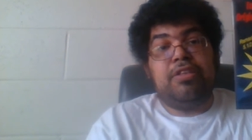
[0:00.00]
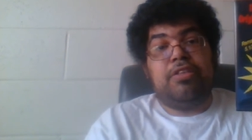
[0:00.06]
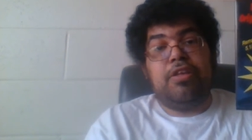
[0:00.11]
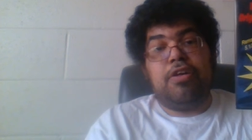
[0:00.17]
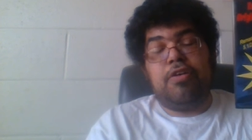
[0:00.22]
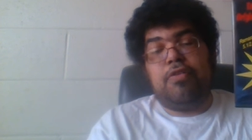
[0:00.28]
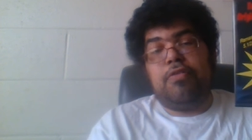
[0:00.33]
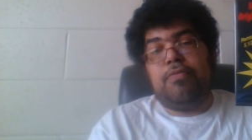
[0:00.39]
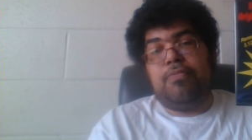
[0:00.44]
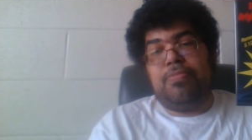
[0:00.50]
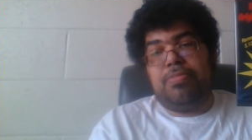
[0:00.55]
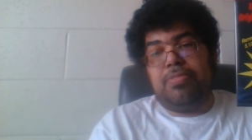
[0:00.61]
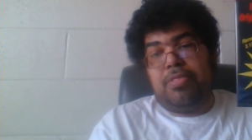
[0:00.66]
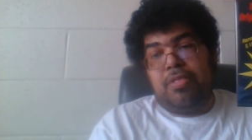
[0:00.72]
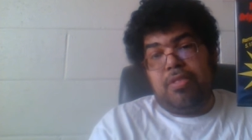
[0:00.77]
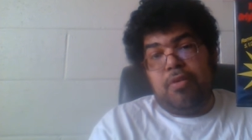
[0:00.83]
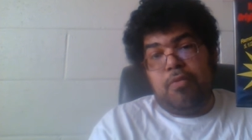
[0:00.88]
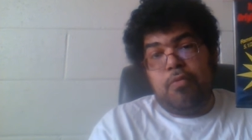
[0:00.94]
So
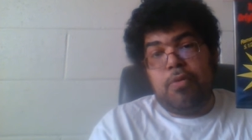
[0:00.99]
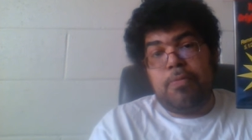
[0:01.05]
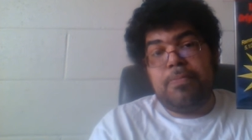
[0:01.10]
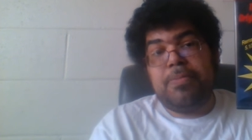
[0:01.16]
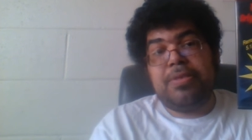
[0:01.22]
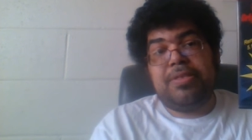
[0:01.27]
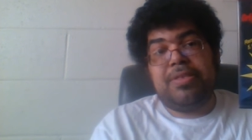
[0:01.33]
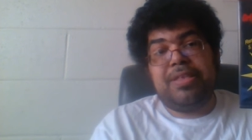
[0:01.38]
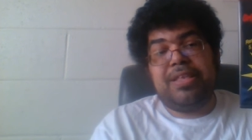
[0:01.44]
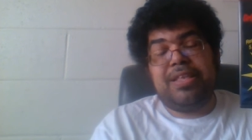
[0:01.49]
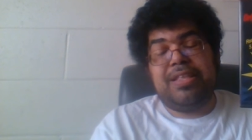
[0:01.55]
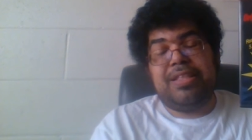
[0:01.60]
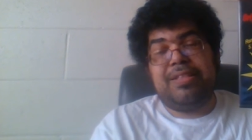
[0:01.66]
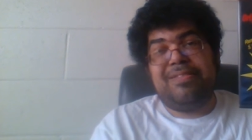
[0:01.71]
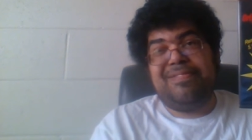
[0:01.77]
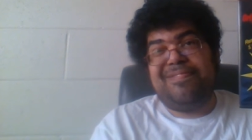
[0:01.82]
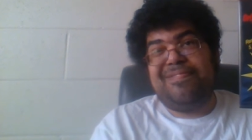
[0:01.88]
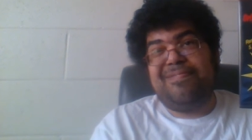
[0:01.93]
we're
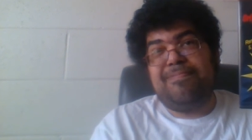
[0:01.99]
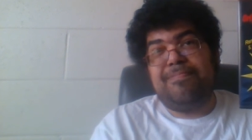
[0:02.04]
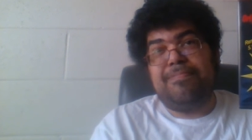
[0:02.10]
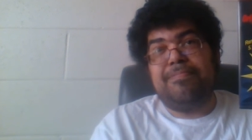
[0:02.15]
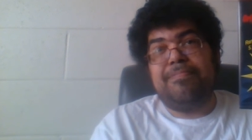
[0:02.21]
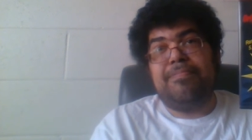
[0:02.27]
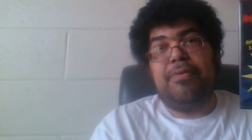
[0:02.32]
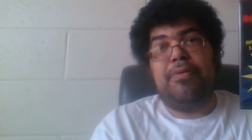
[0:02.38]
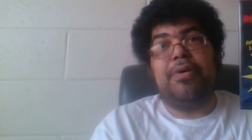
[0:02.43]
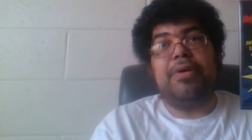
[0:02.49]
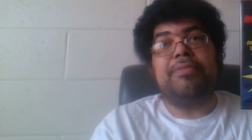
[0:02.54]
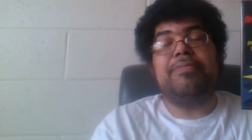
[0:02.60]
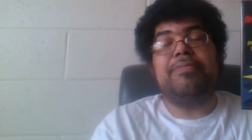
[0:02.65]
missing, boy,